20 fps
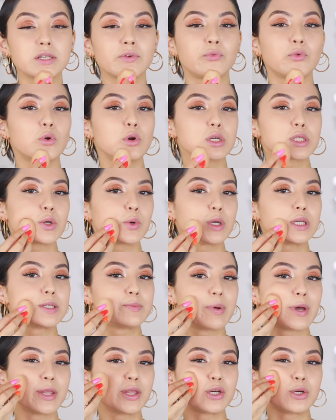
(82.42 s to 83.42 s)
Sephora's
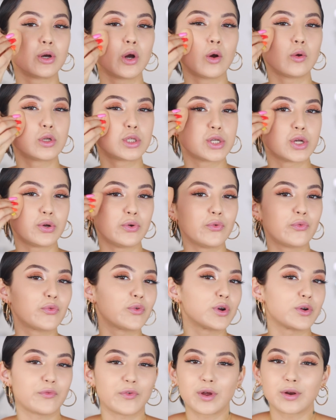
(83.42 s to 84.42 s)
always been the go-to
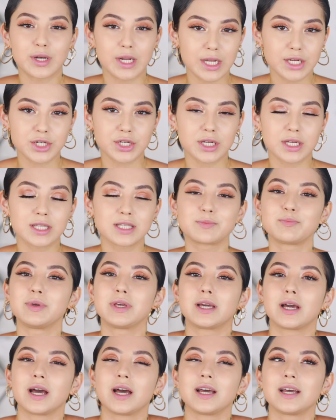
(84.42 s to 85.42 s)
for foundations
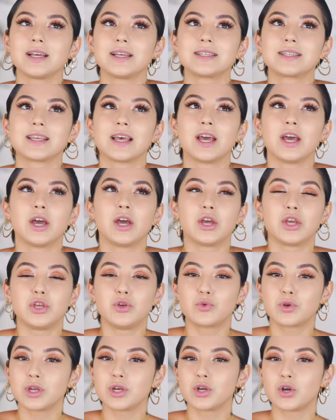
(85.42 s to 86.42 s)
because
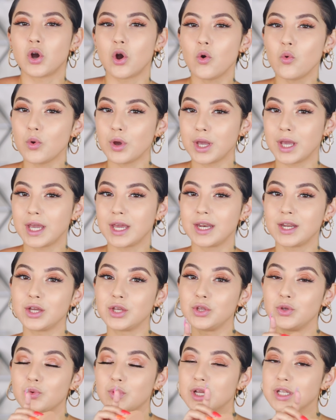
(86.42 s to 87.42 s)
you can go in,
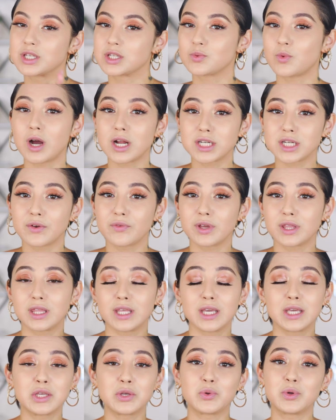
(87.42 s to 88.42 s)
you can swatch
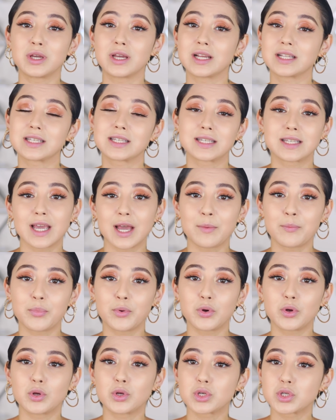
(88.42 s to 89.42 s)
everything, you can get
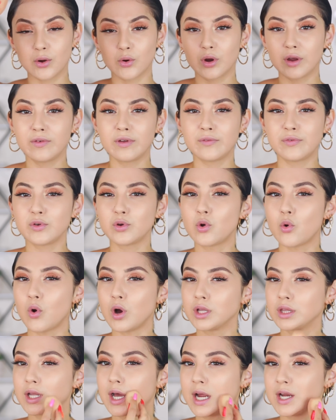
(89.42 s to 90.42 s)
samples, or even if you go
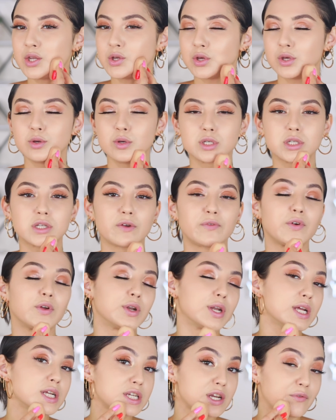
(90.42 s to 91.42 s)
online, you can use their
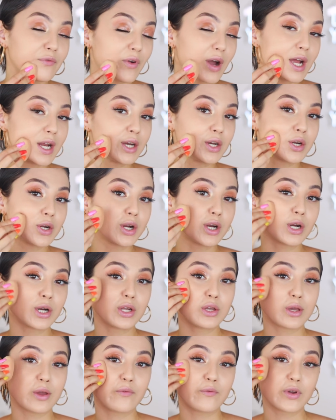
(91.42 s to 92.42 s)
foundation finder,
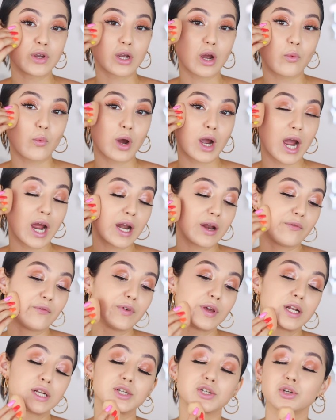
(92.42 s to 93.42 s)
you can figure out what kind of
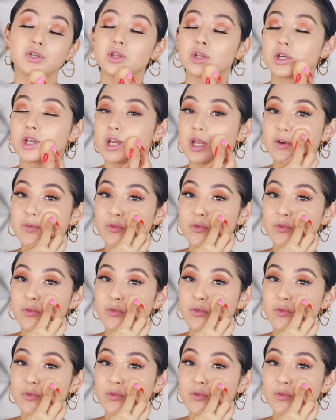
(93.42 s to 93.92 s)
finish you're looking